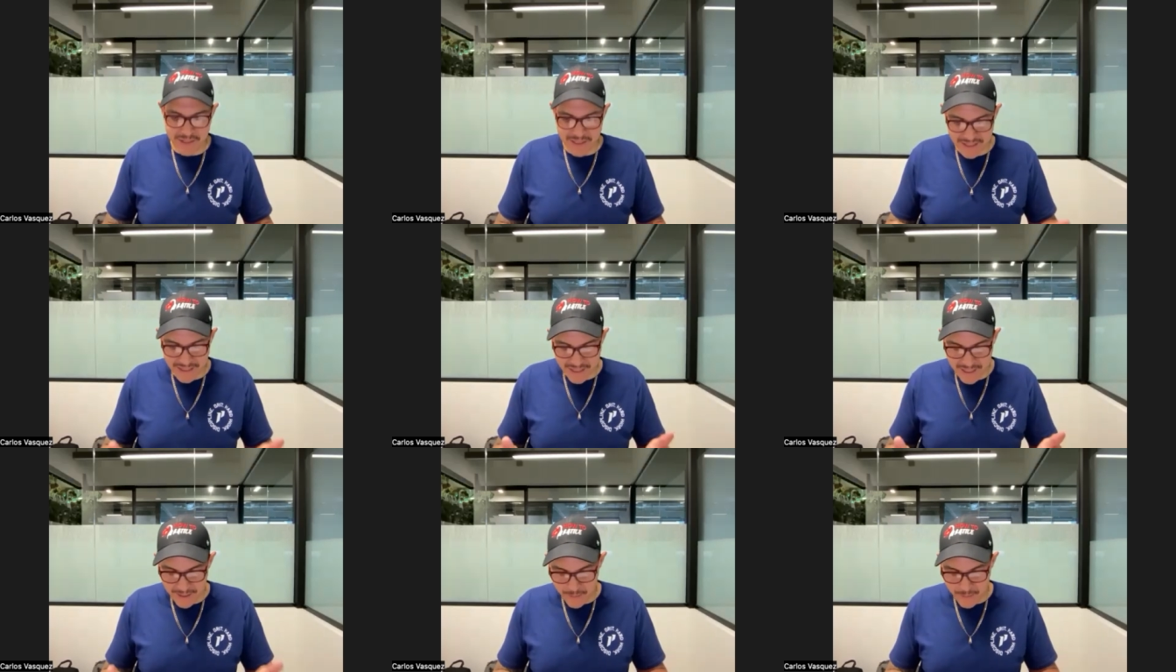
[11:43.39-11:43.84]

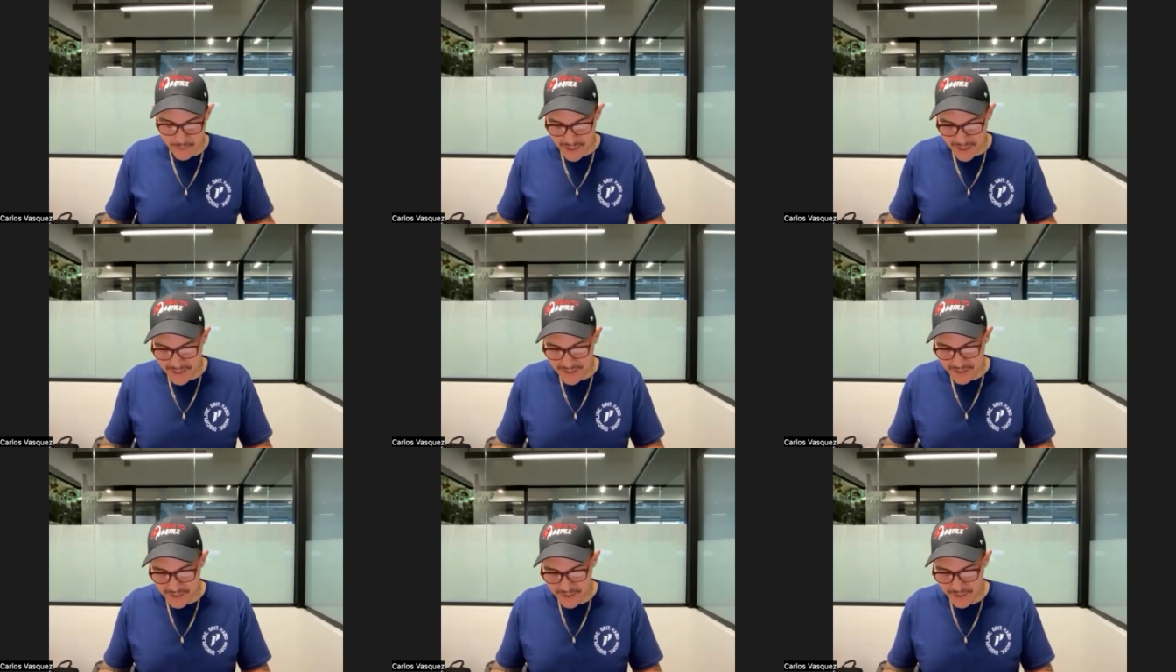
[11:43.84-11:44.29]
Keep your
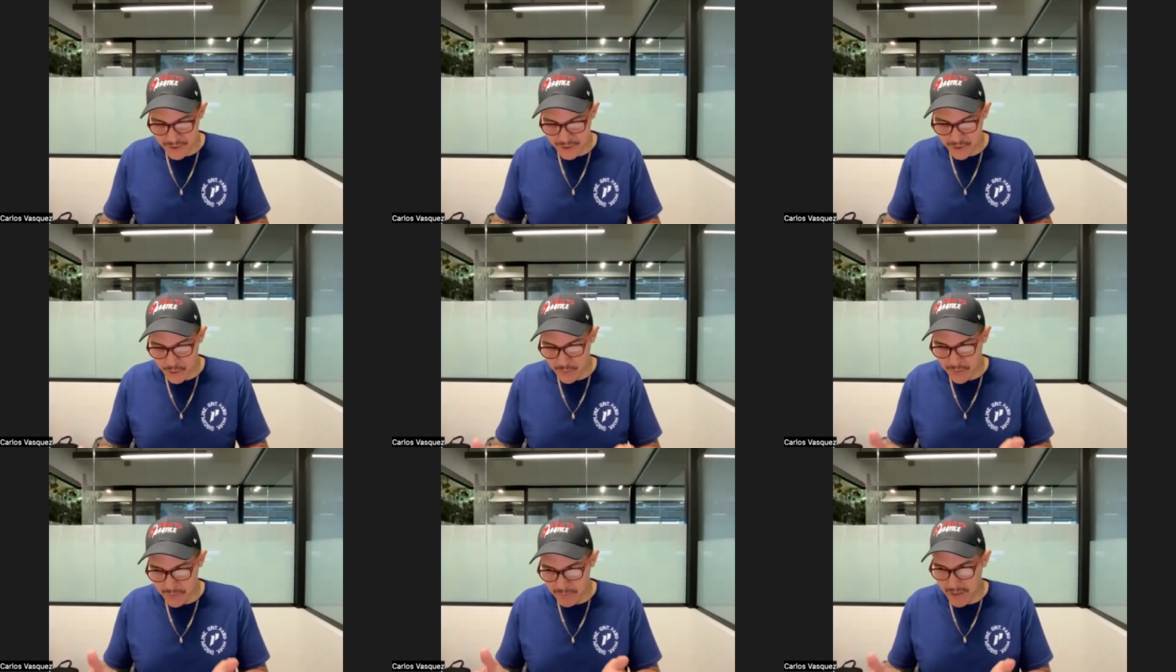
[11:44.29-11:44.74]
eyes and ears
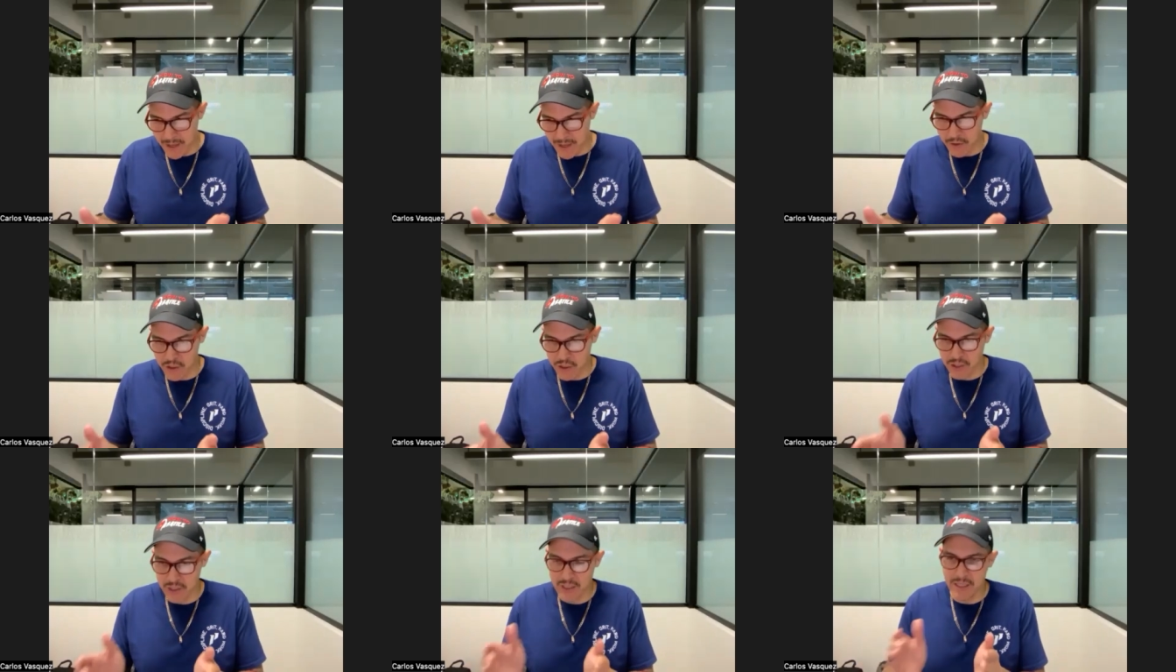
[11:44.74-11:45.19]
open, mouth
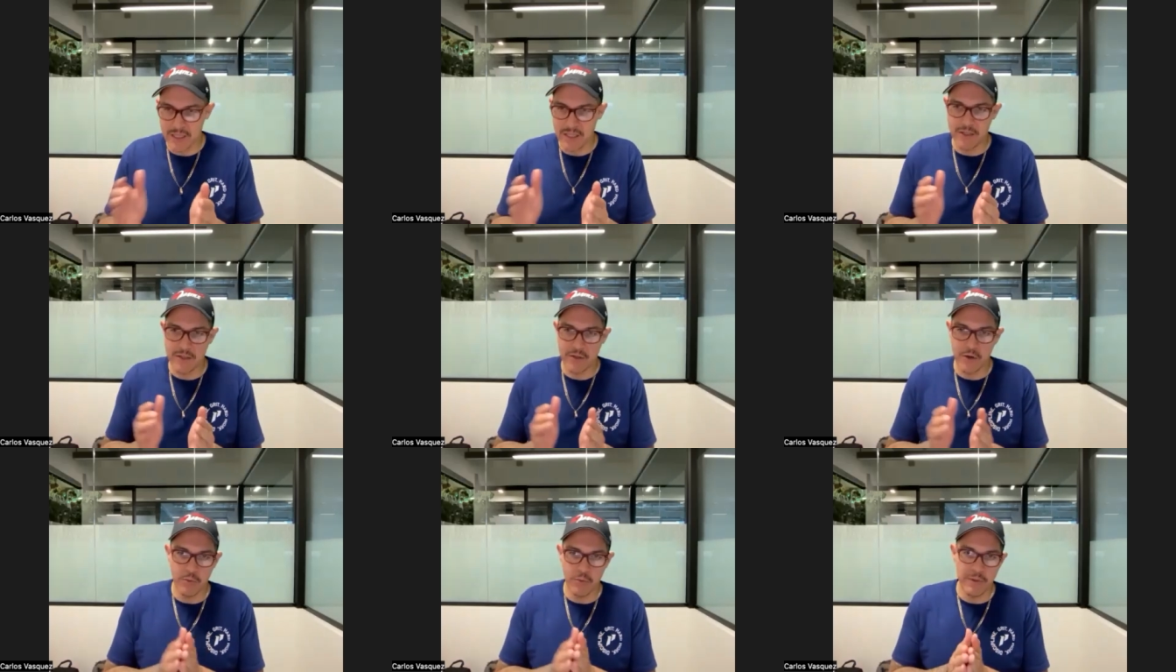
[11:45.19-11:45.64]
shut. He
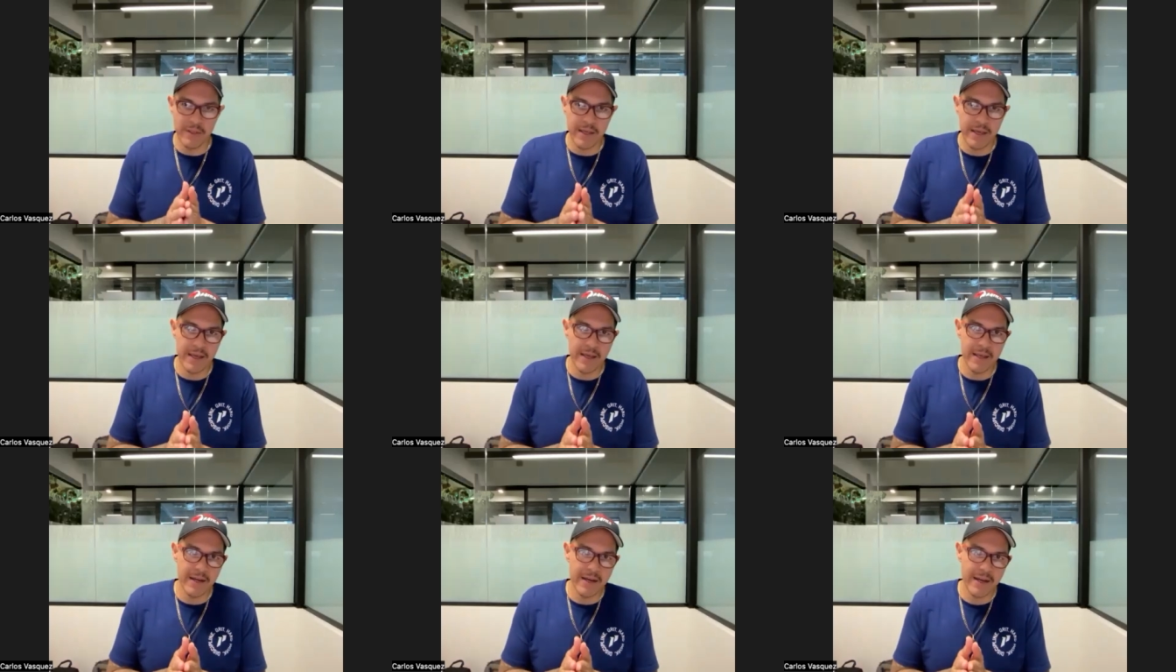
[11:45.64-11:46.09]
told me
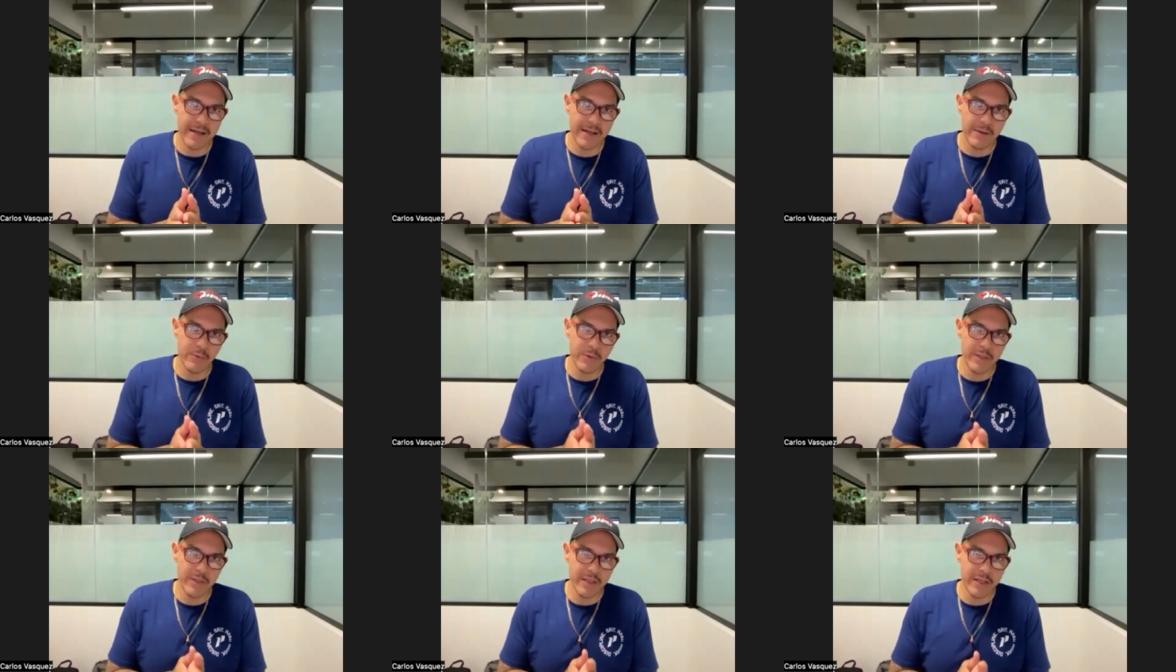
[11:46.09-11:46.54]
that, and I
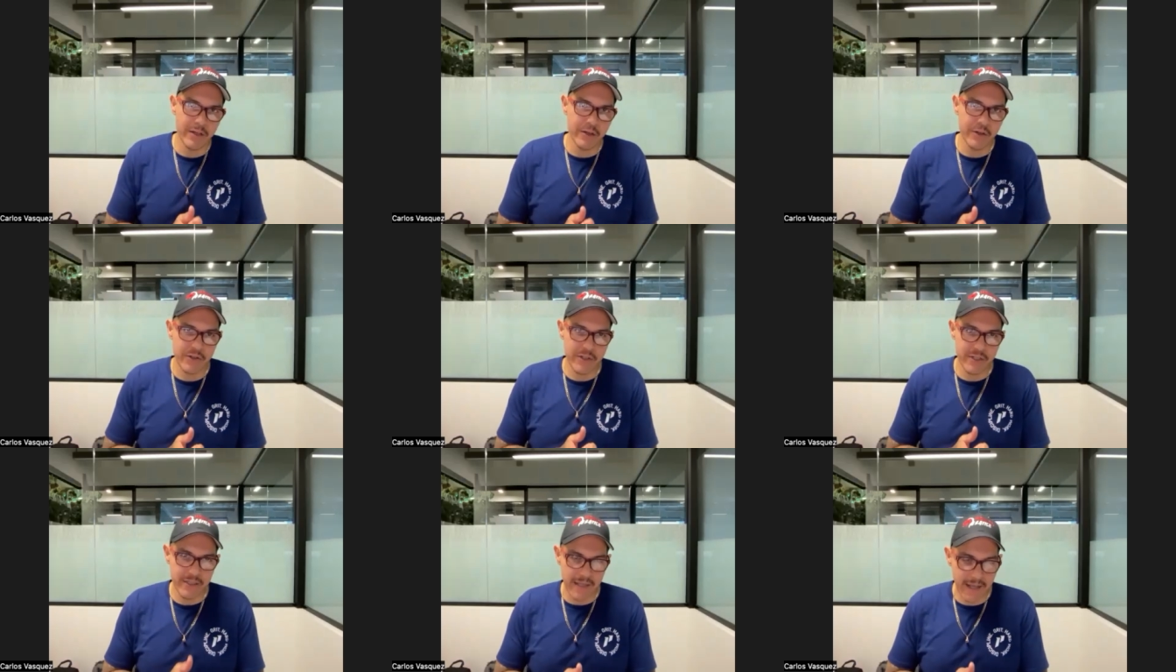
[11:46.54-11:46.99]
didn't really
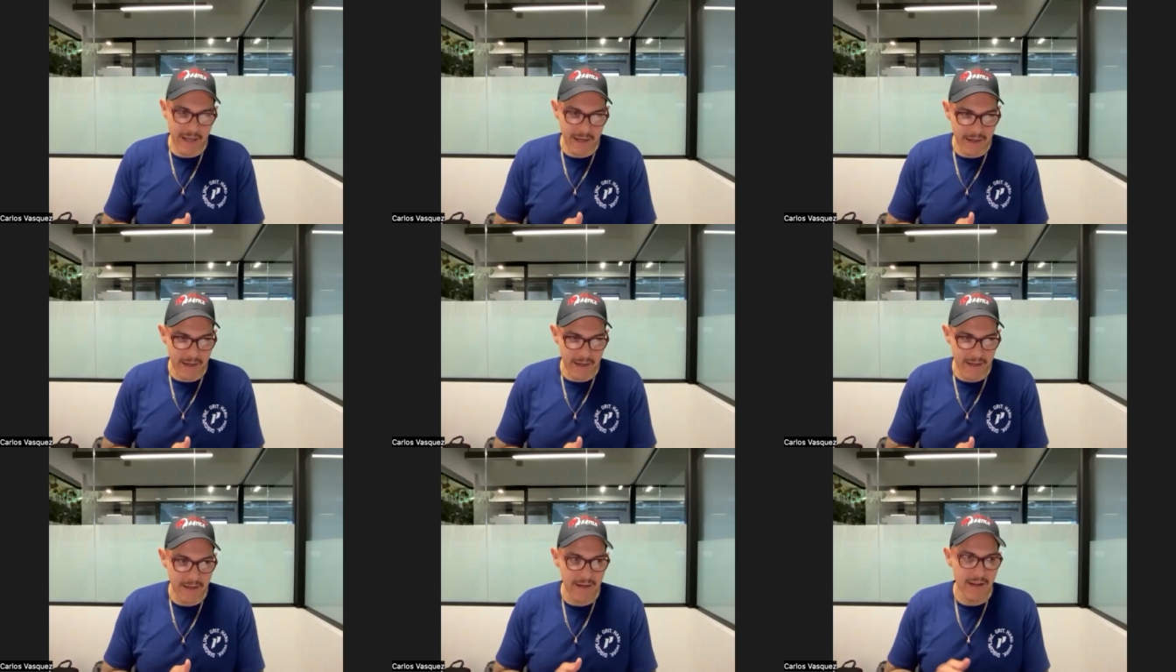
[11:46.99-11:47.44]

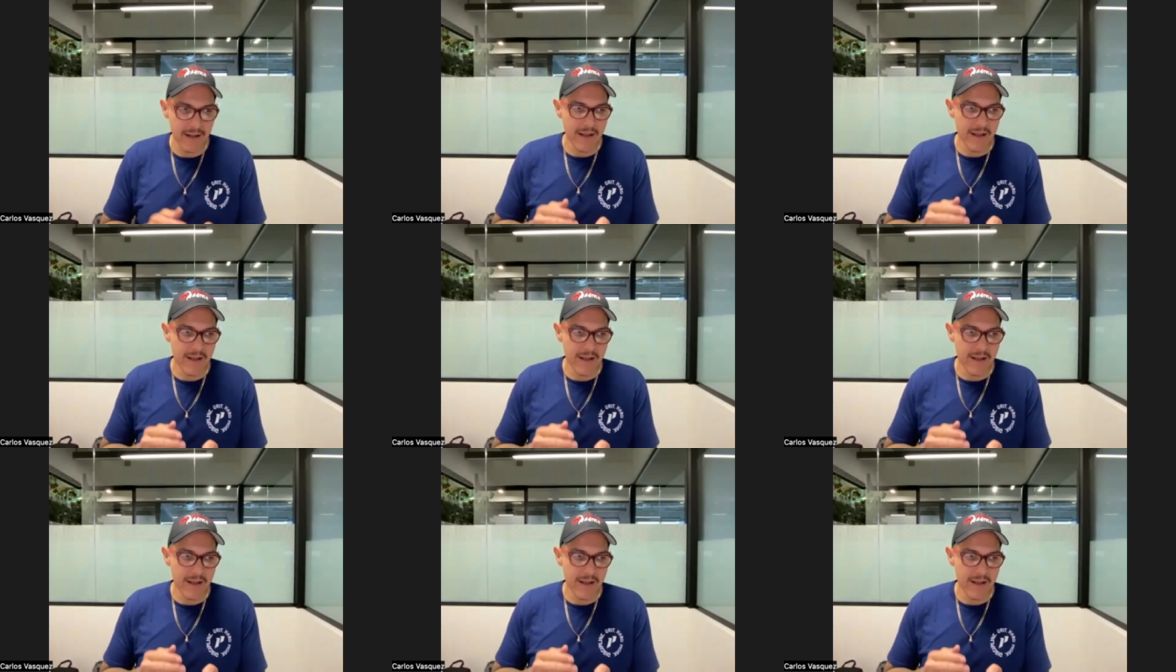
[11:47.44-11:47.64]
understand it.